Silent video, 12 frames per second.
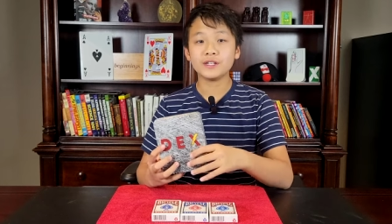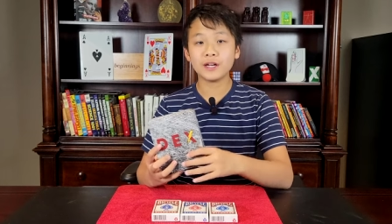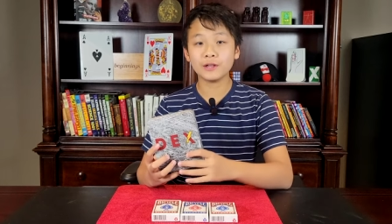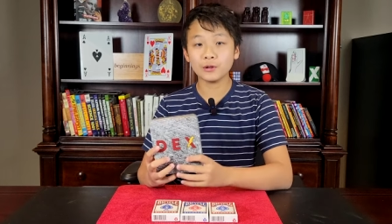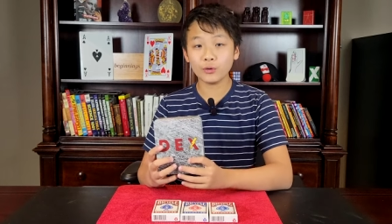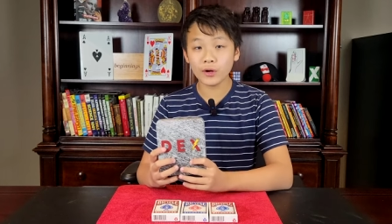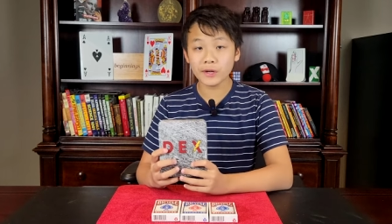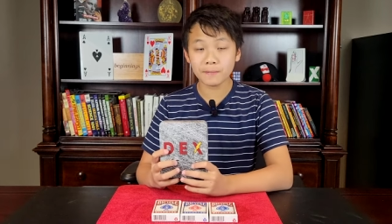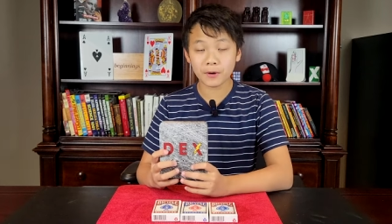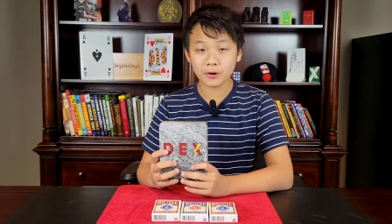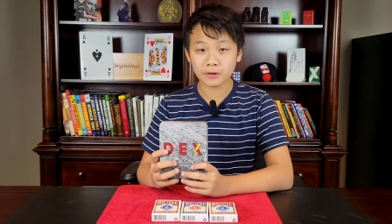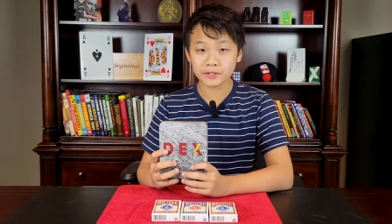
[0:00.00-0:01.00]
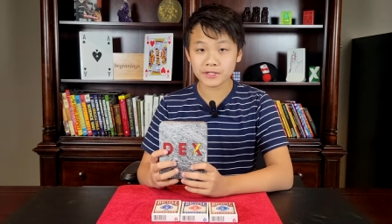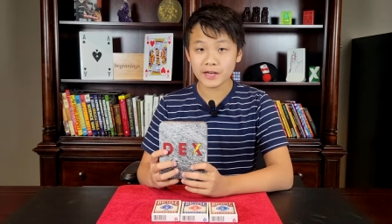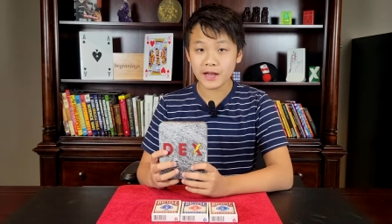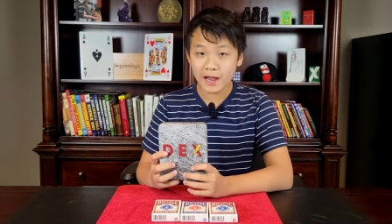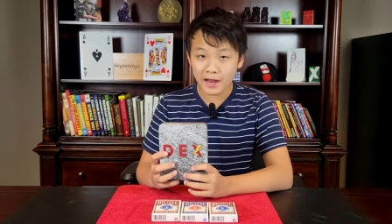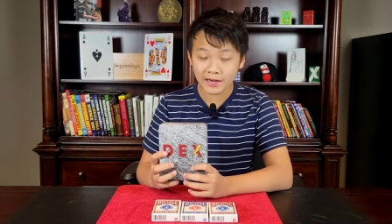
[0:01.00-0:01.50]
to Lloyd Barnes
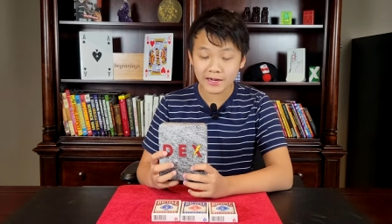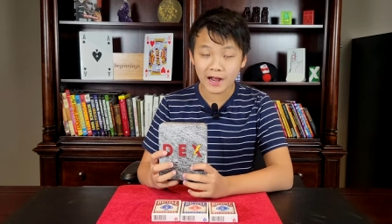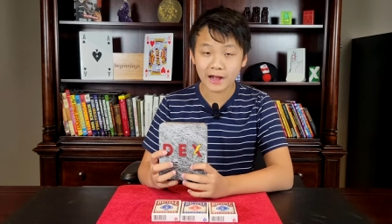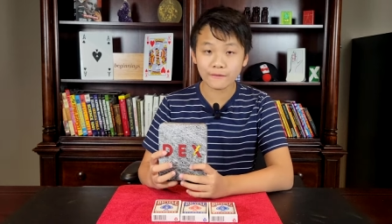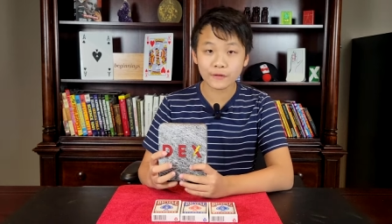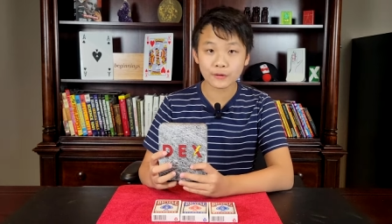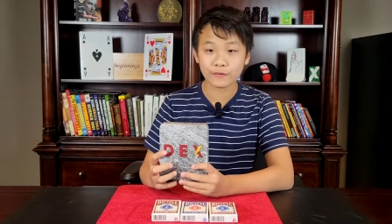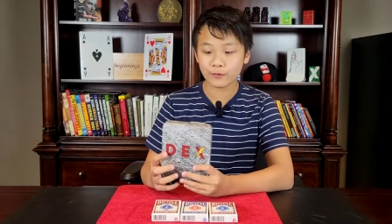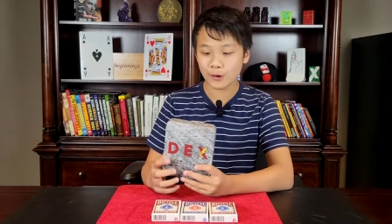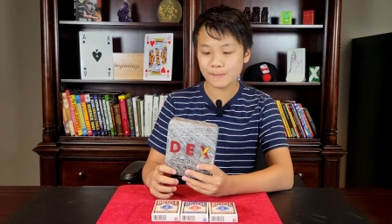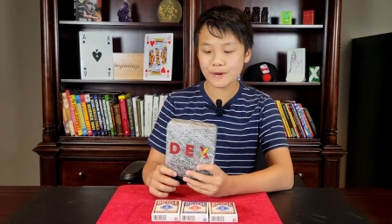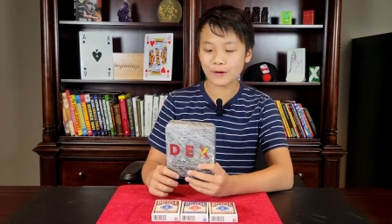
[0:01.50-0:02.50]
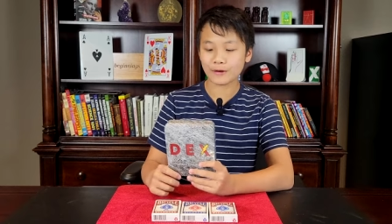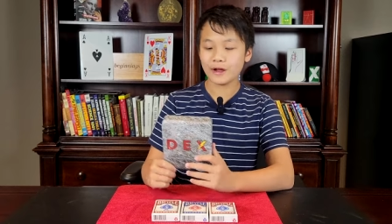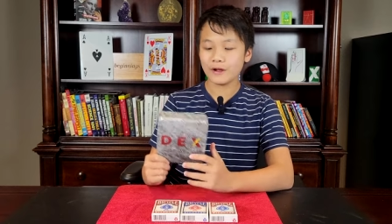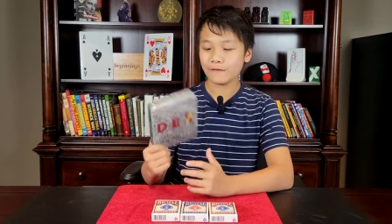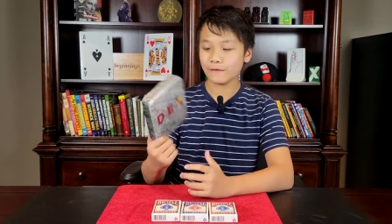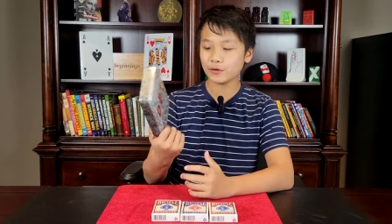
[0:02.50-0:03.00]
and Javier Fuenmayor
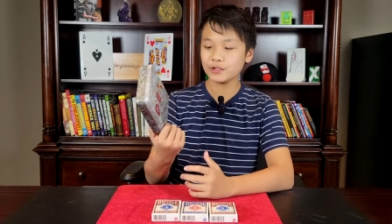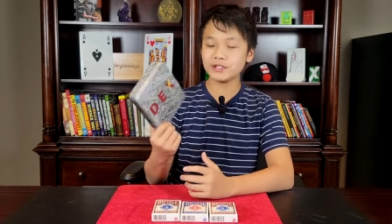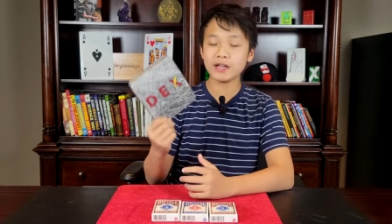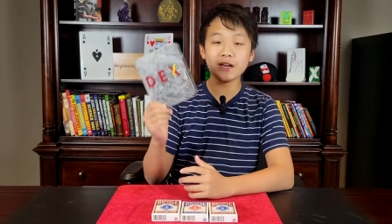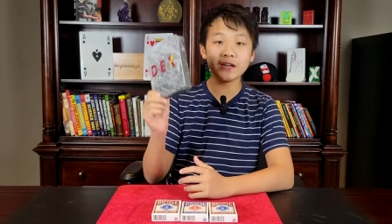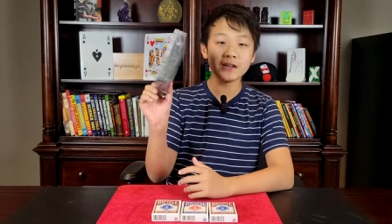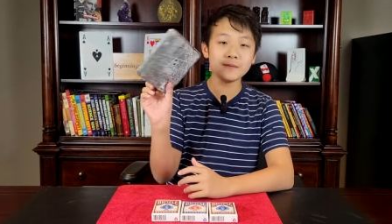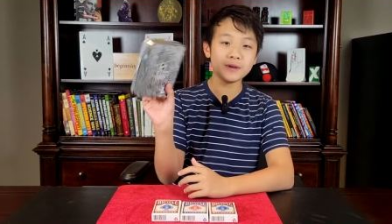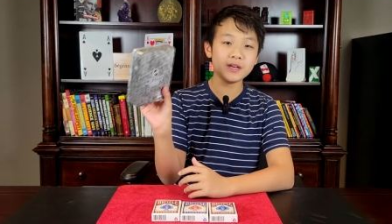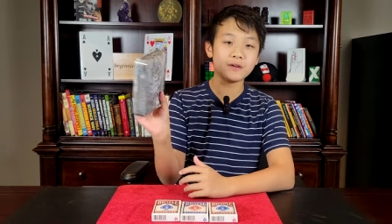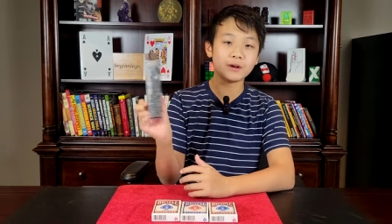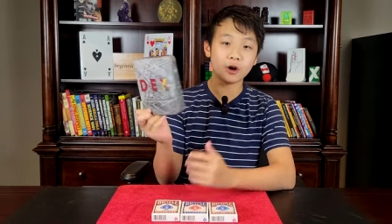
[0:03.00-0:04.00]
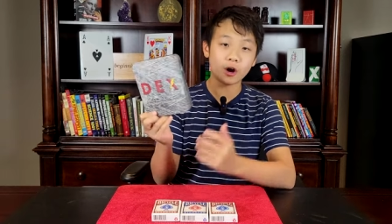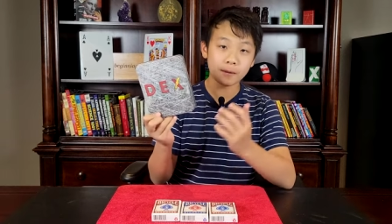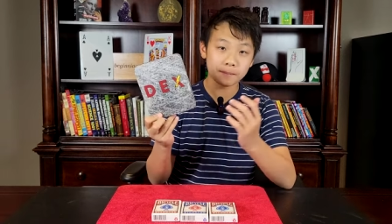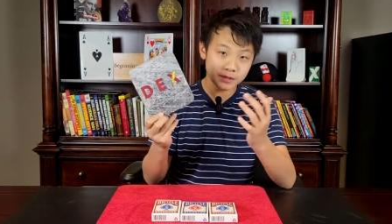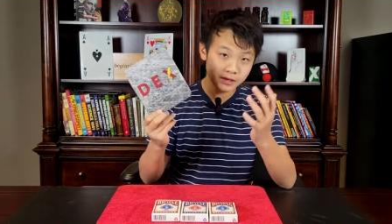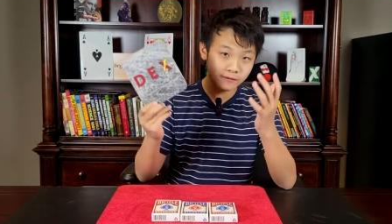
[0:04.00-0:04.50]
for sending me a
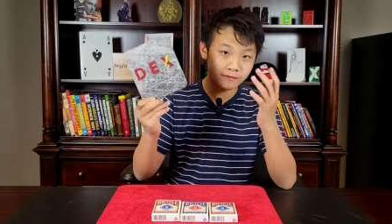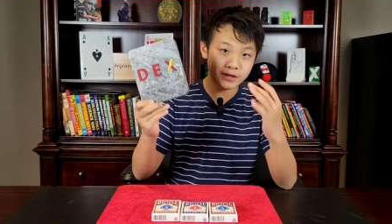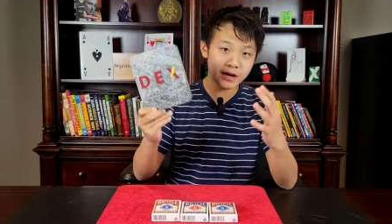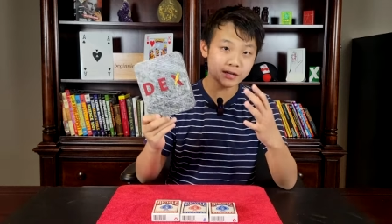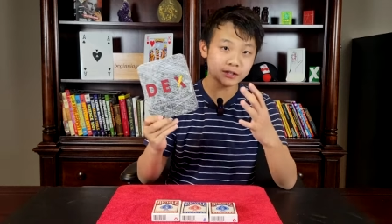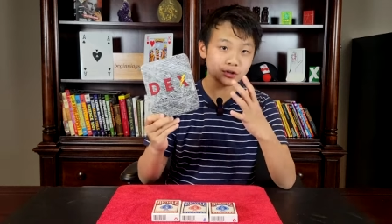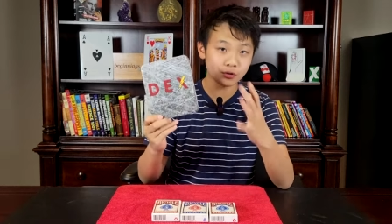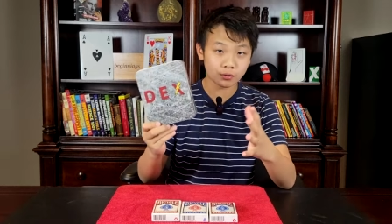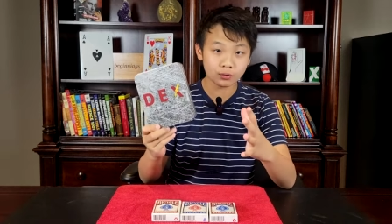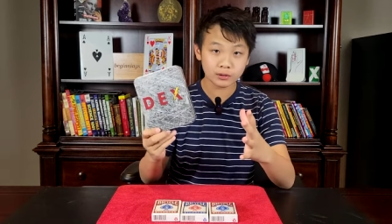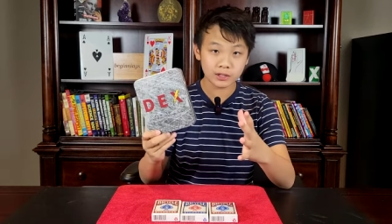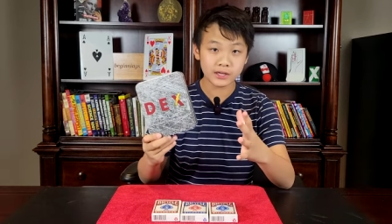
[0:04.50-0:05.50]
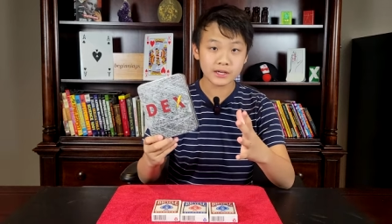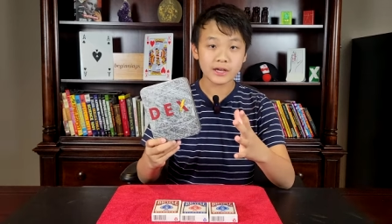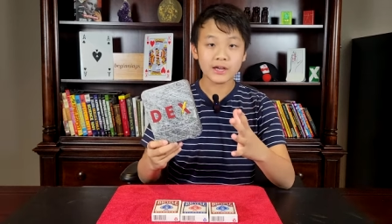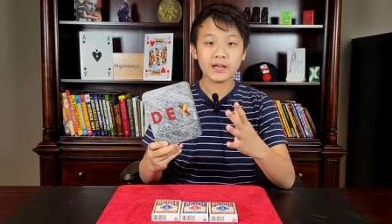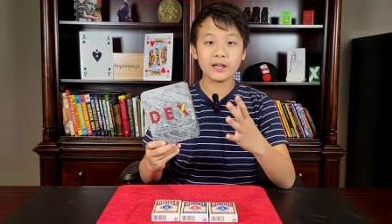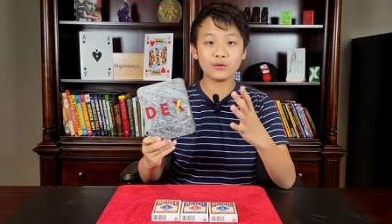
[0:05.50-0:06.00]
copy of Dex early
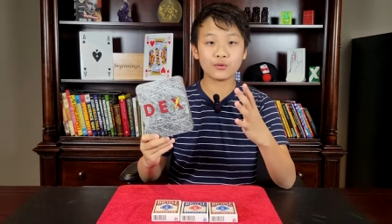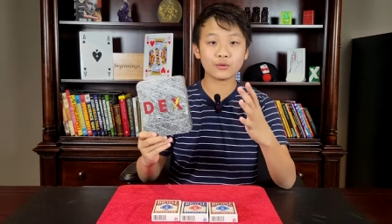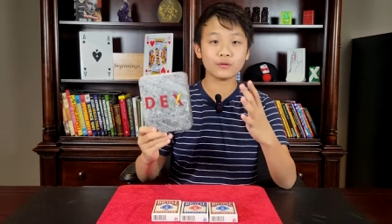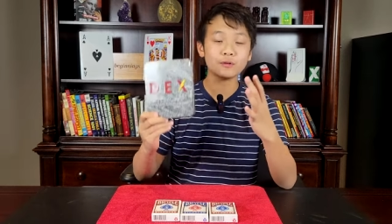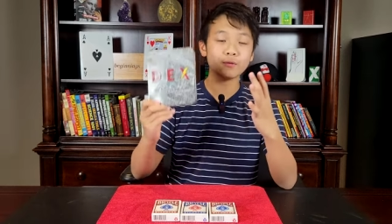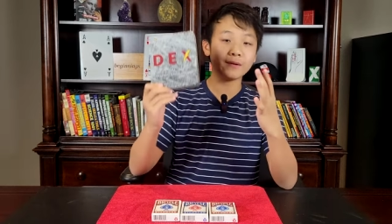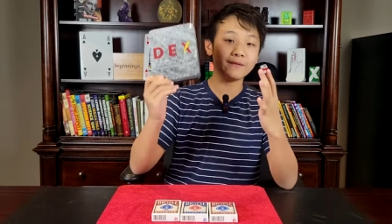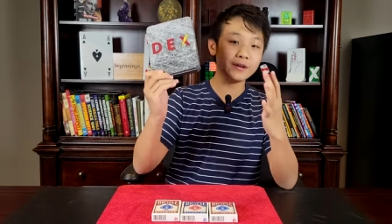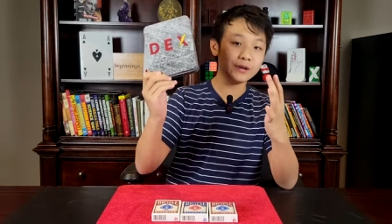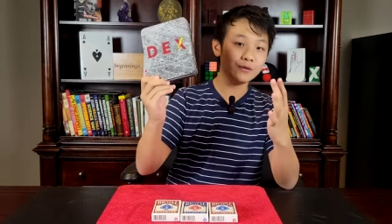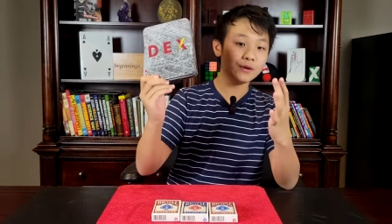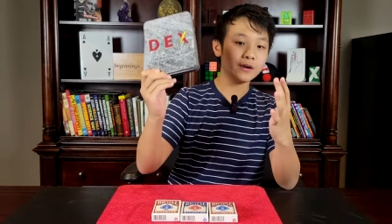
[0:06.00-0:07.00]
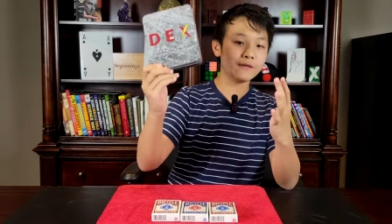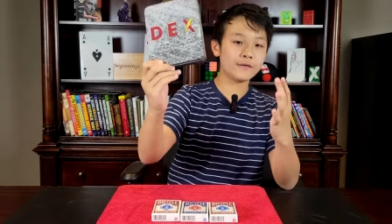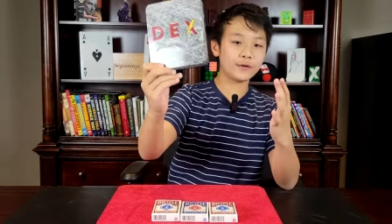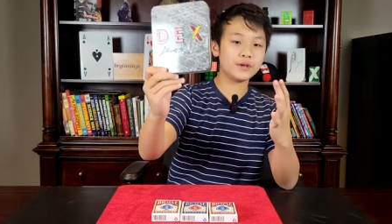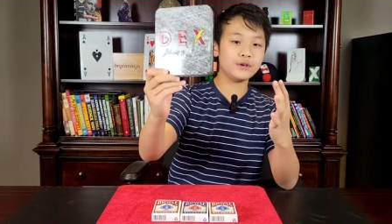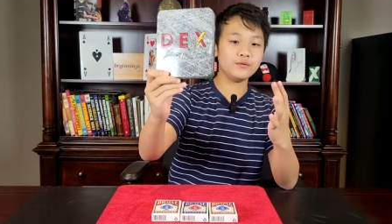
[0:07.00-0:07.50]
in order to review
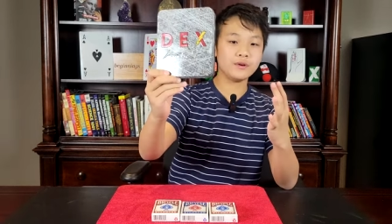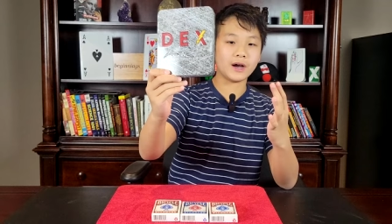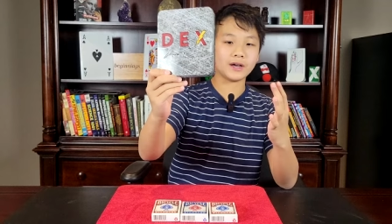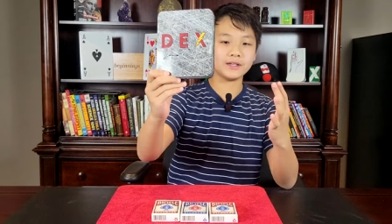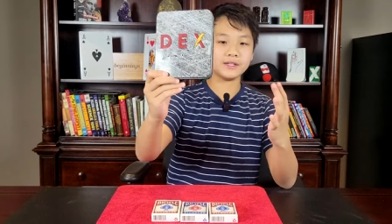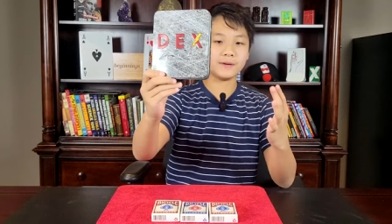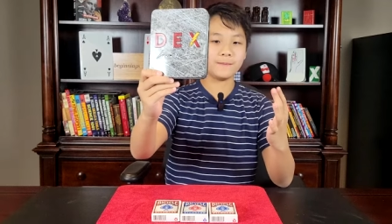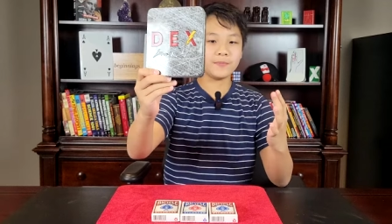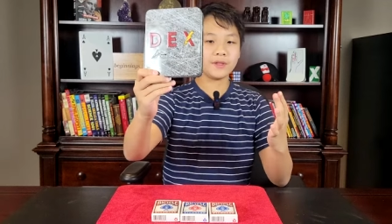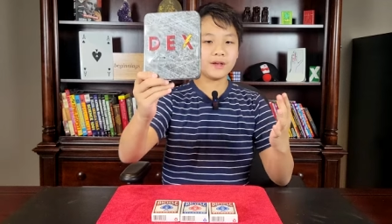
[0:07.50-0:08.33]
for you guys.